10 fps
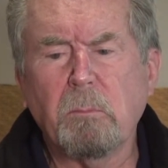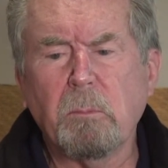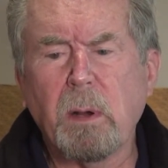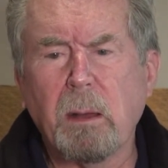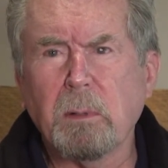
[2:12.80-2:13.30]

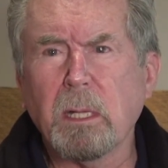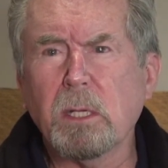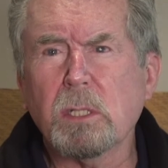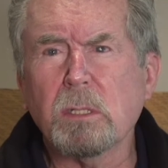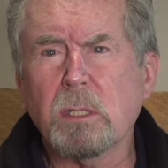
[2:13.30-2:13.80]

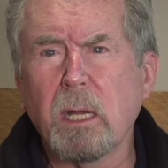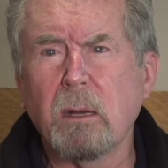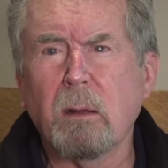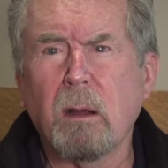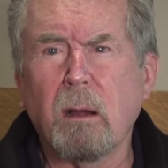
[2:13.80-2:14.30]
populations that
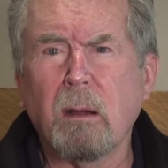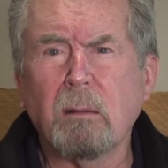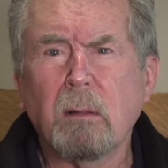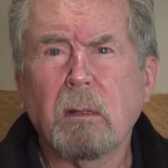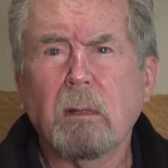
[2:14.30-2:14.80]
are
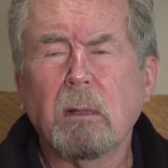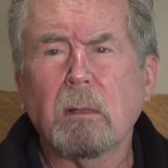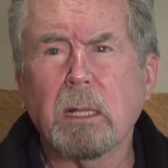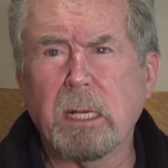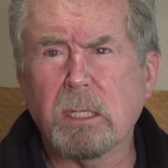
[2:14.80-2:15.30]

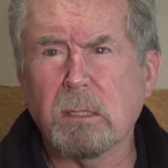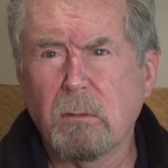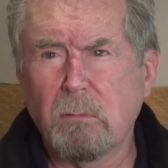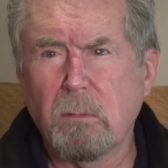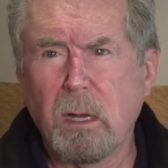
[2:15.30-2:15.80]
less
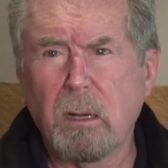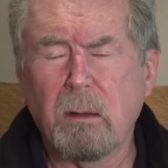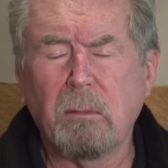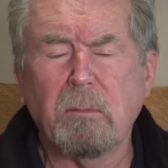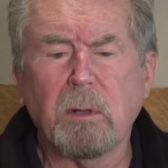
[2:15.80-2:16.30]

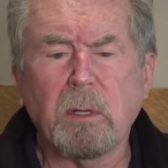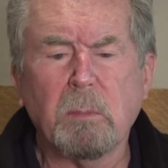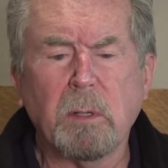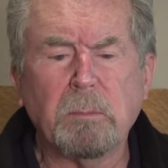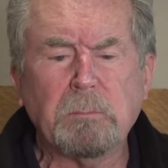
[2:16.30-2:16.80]

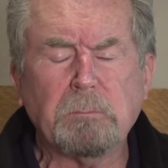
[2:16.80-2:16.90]
vulnerable.